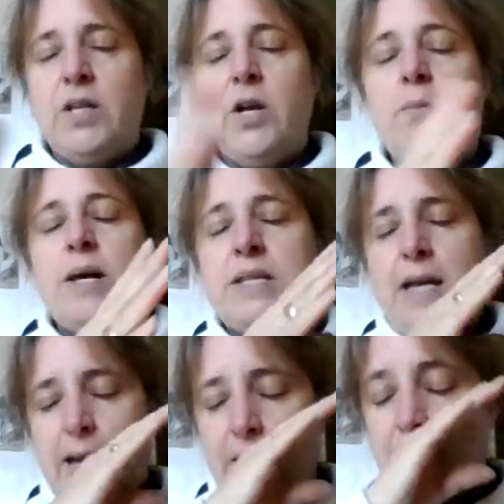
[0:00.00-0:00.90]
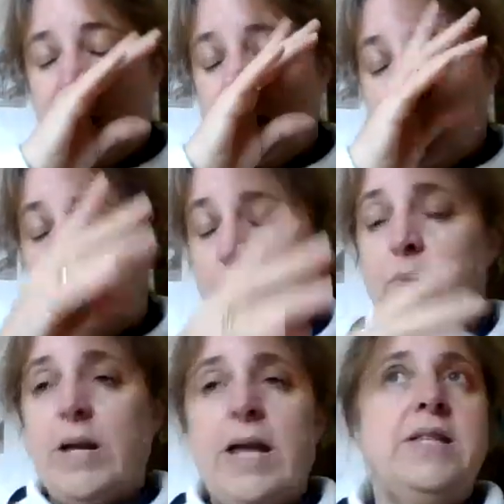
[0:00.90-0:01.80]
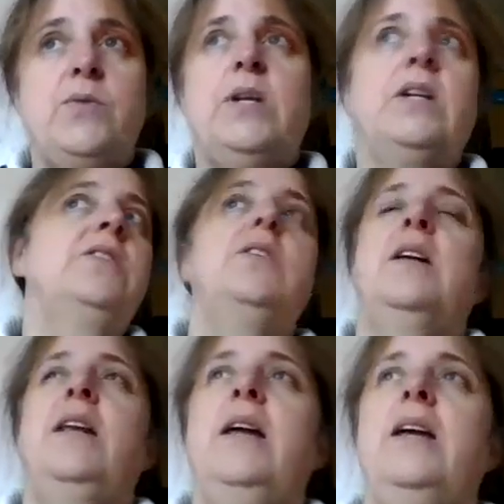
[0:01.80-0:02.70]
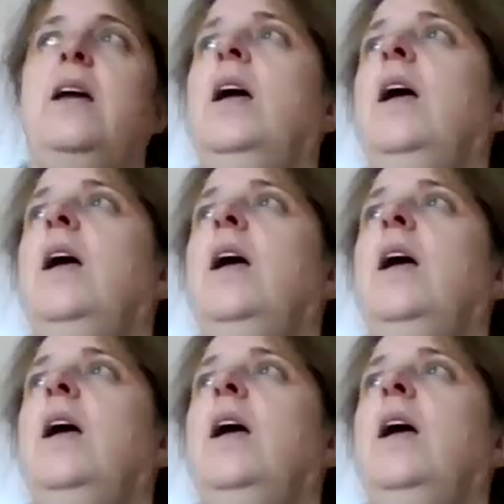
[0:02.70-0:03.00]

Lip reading: And no matter how big the number gets, we could do kind of like